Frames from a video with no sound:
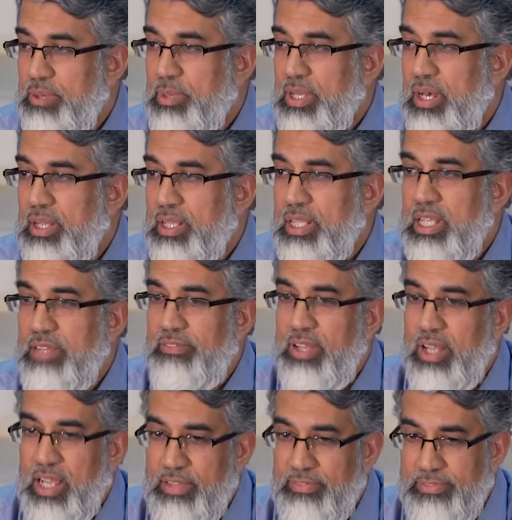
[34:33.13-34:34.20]
we can't live
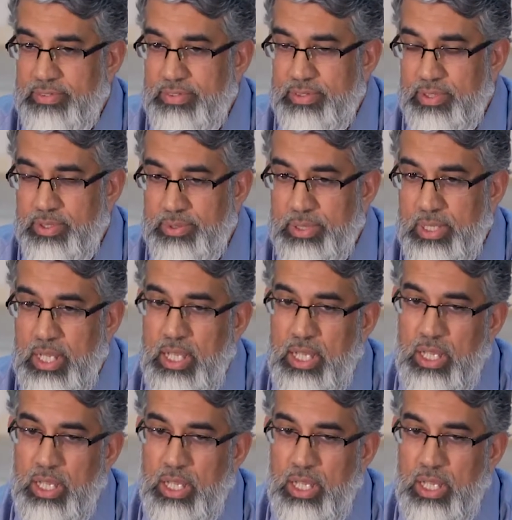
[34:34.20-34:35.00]
life. No.